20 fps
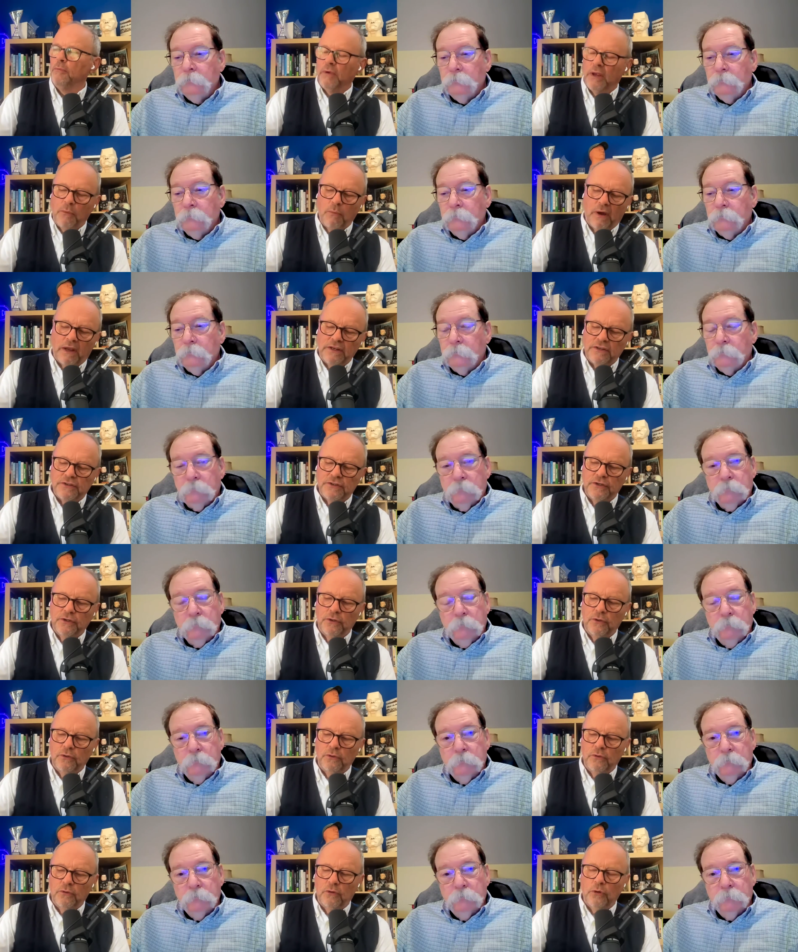Speaker 1: We went
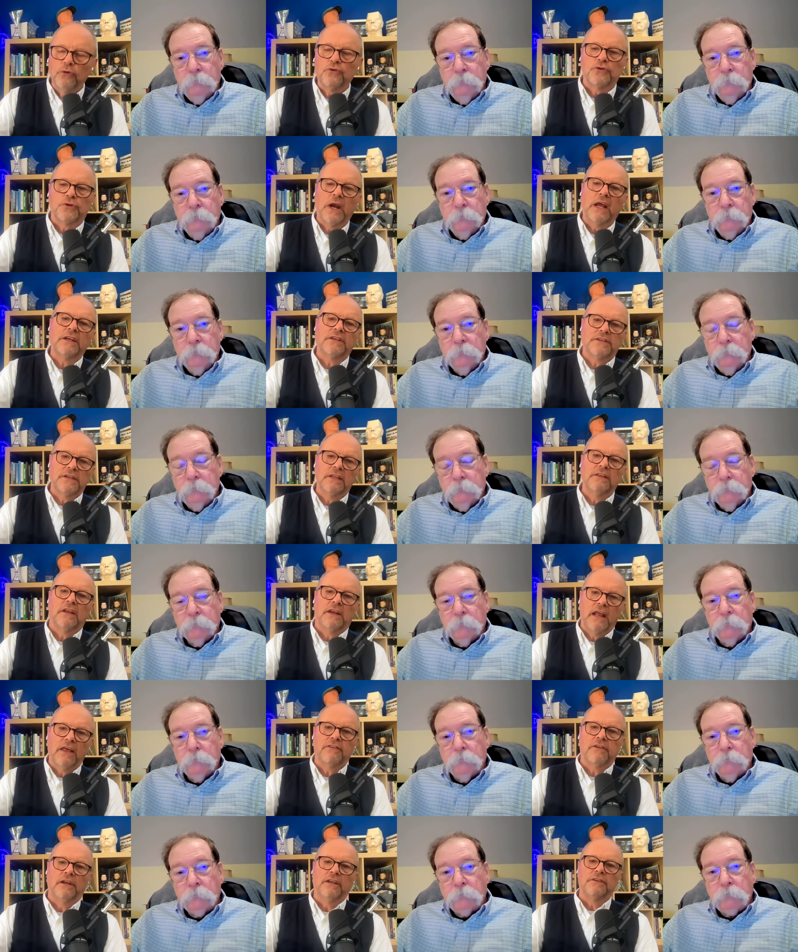to Utrecht in the
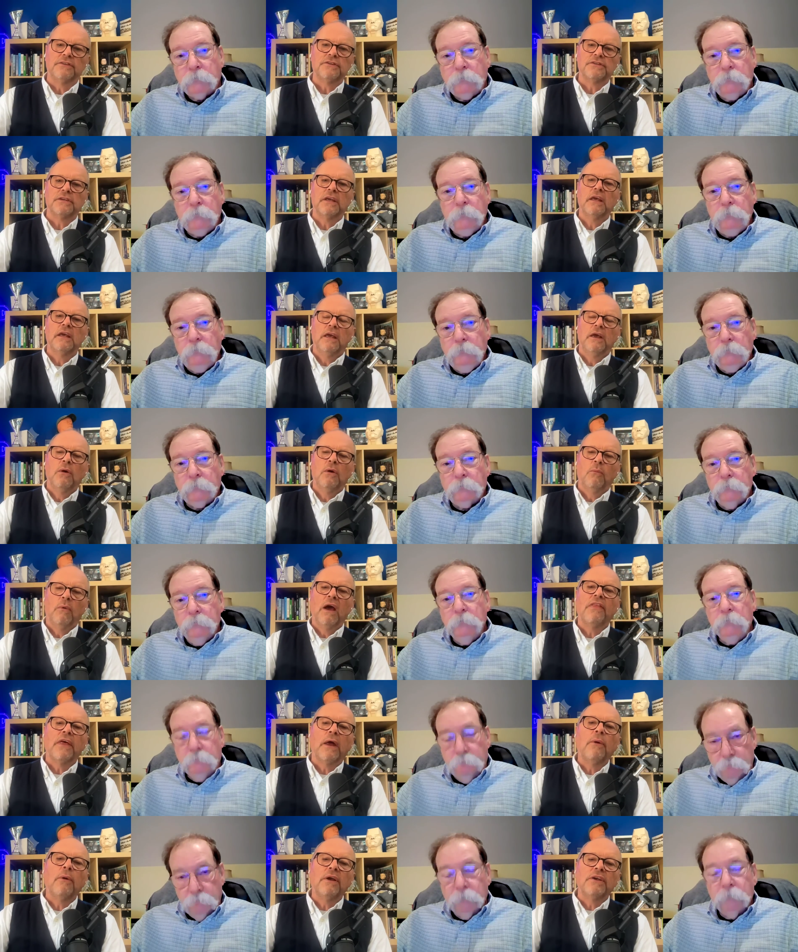Netherlands, where
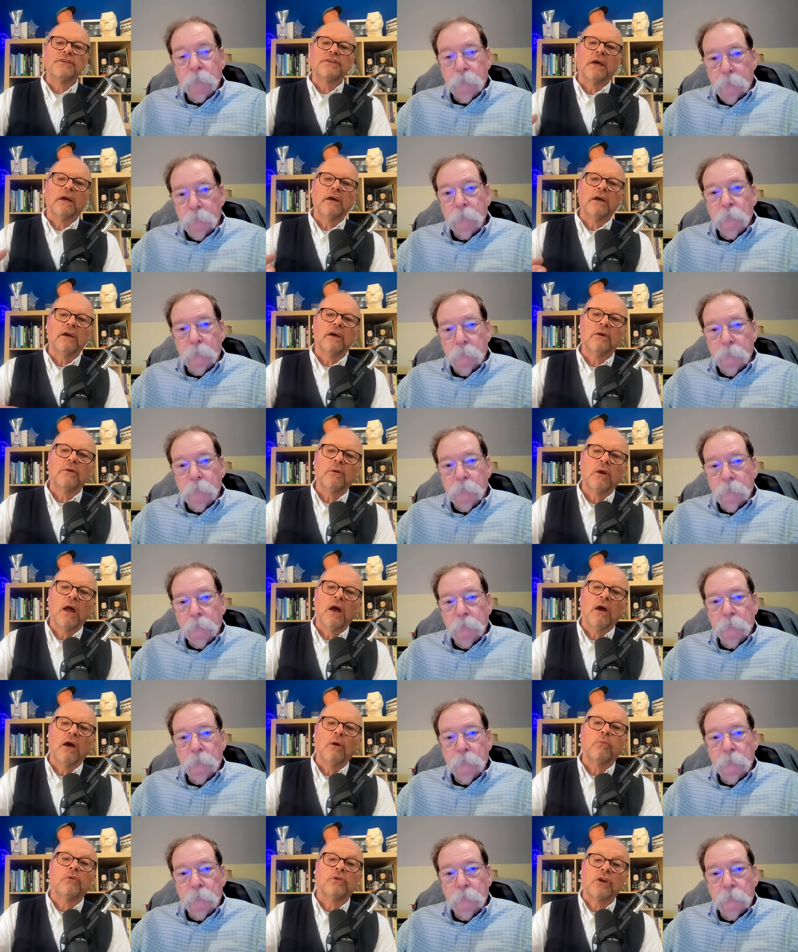there is a,
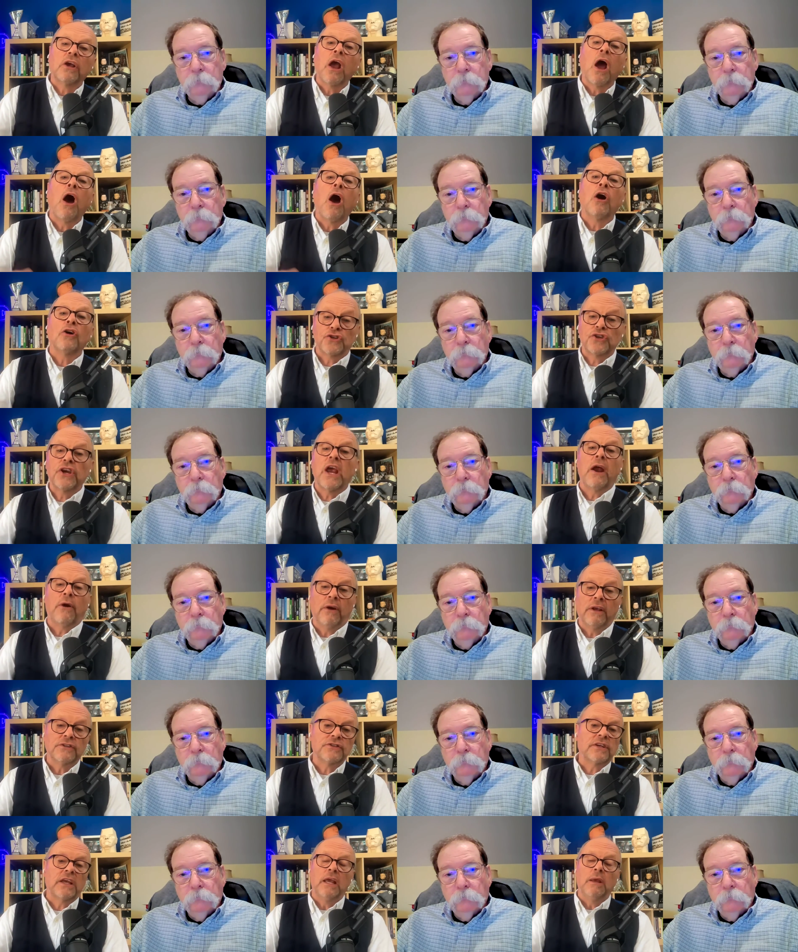a car
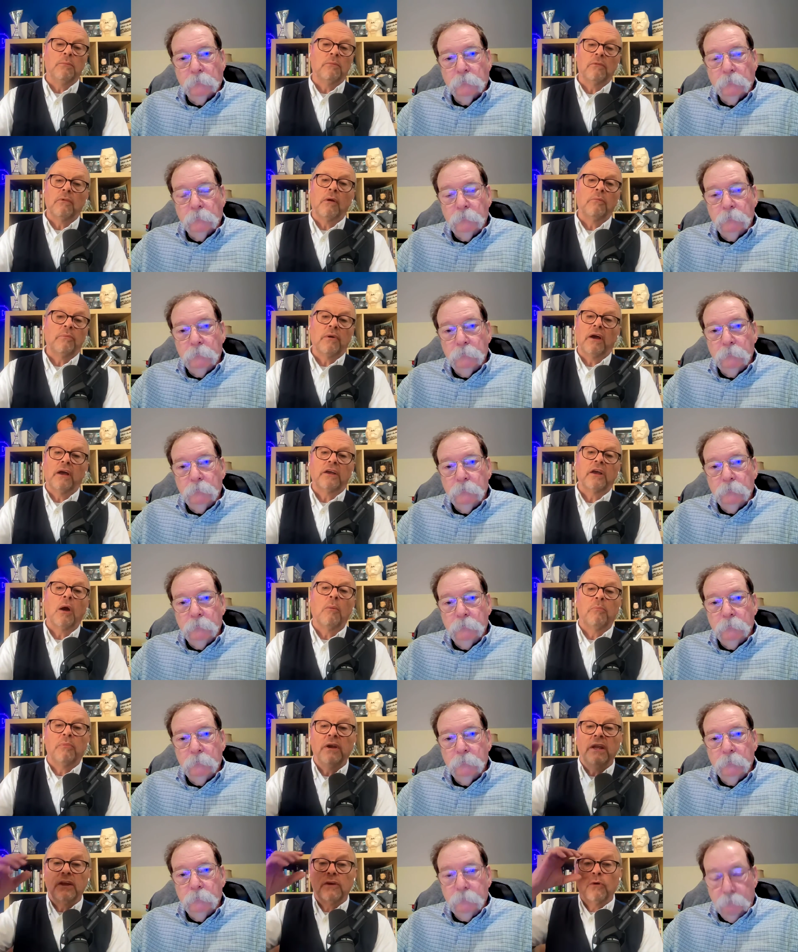sharing scheme run by a
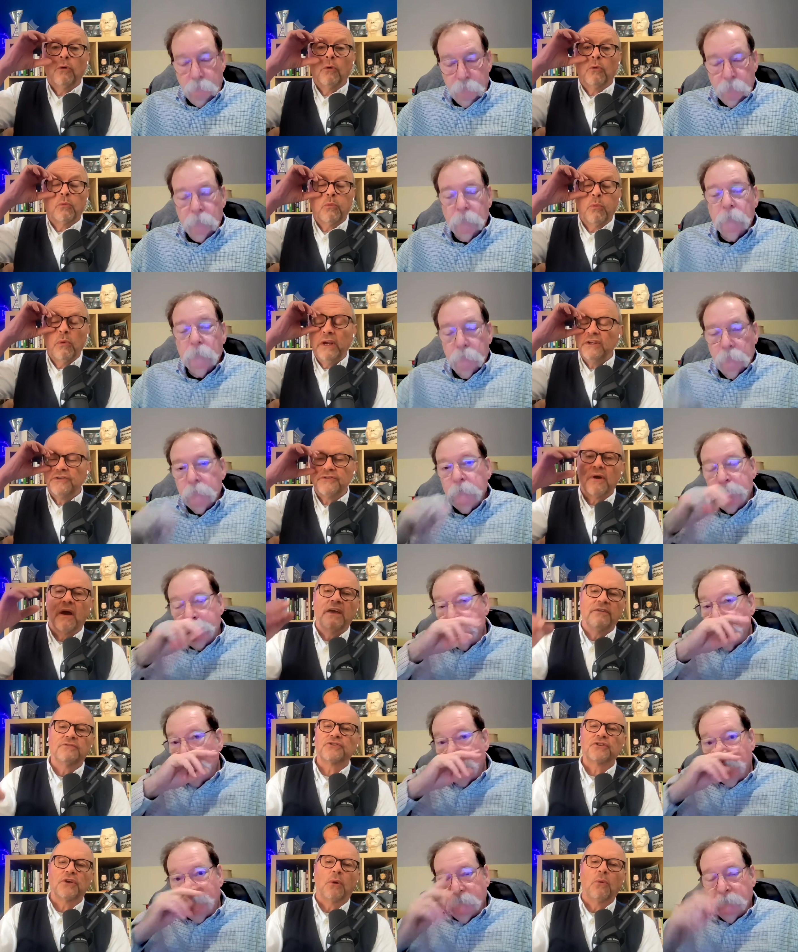company called We
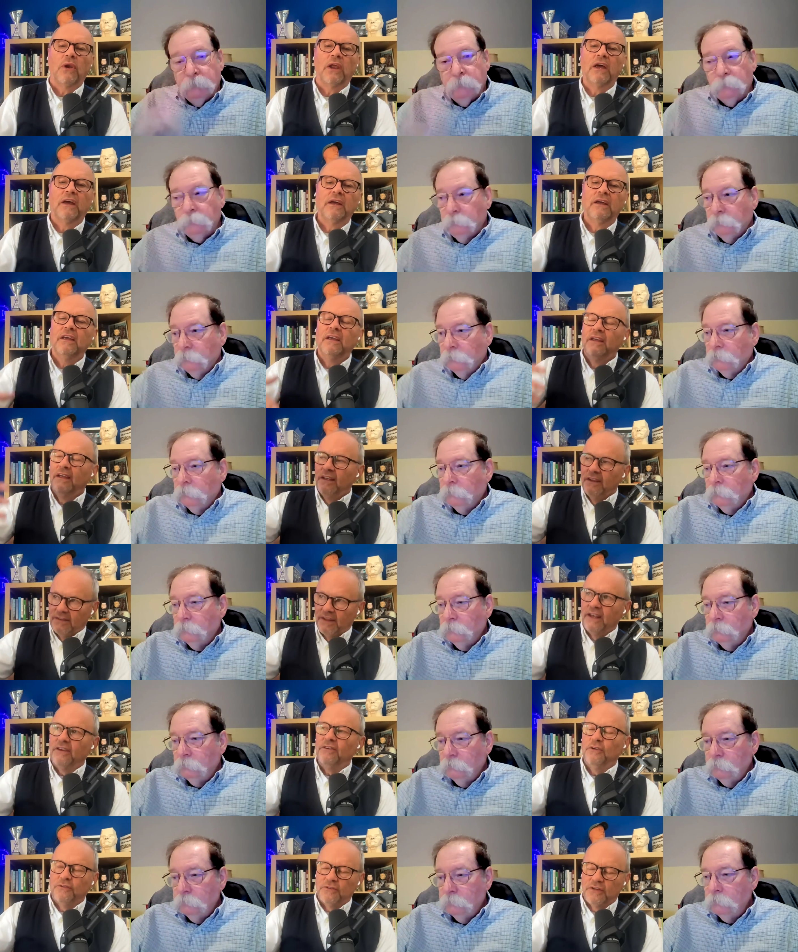Drive Solar.
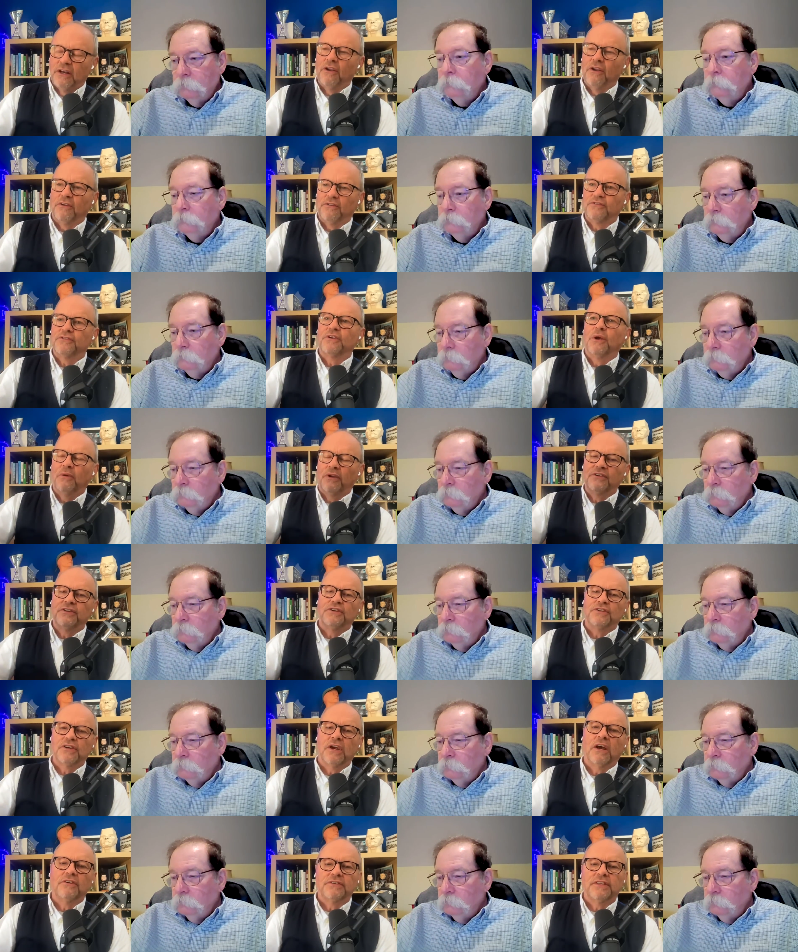They use a lot of solar to
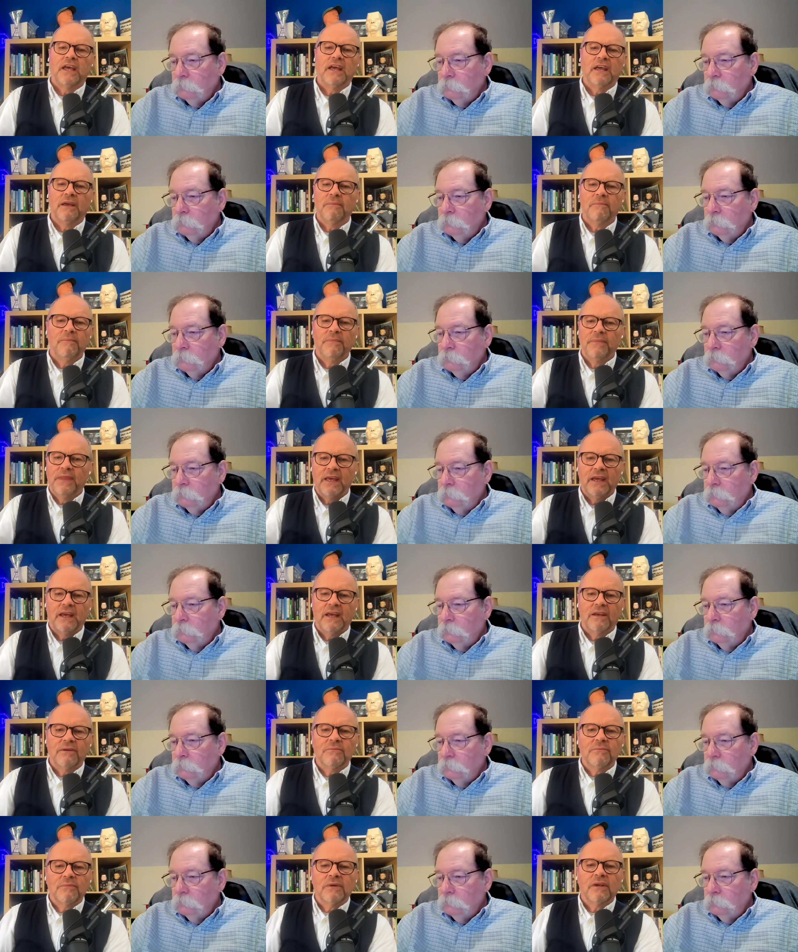charge their
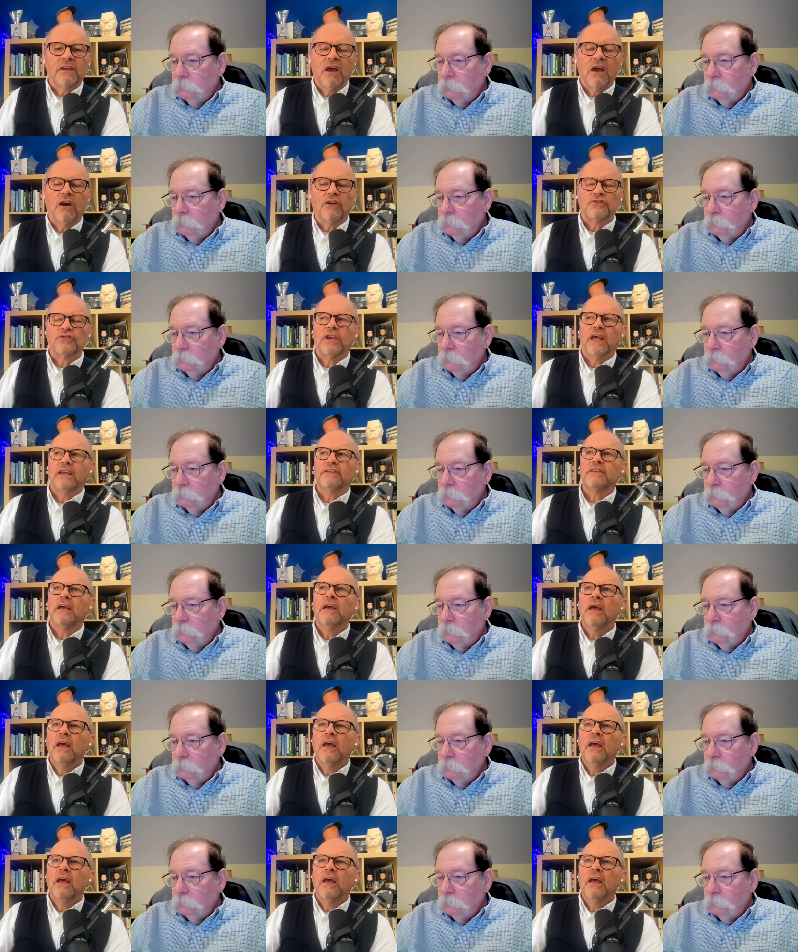their car shares,